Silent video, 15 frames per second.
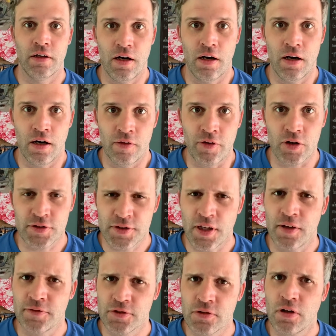of
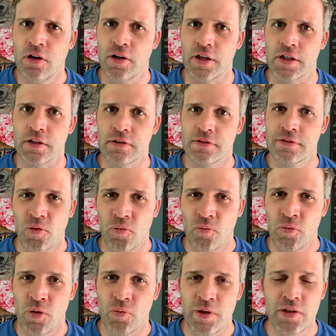ourselves drawing.
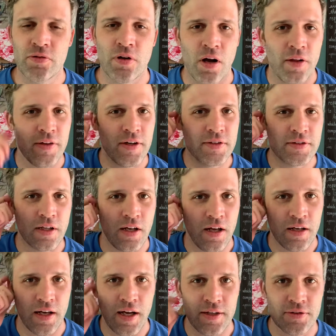When we draw, there's a
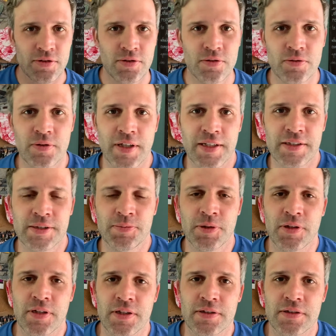lot to
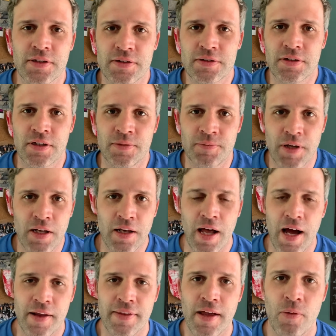experience. There's a
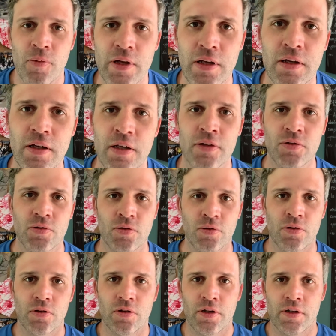lot that we
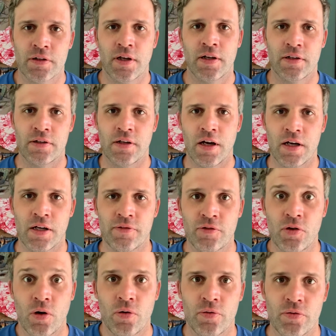endure and kind of
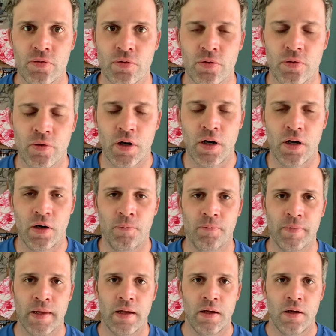go through.
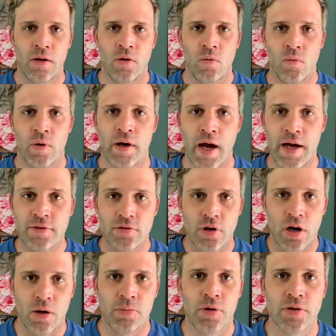When I
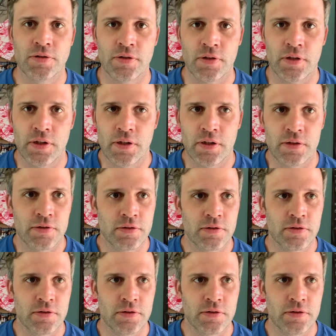draw personally, there's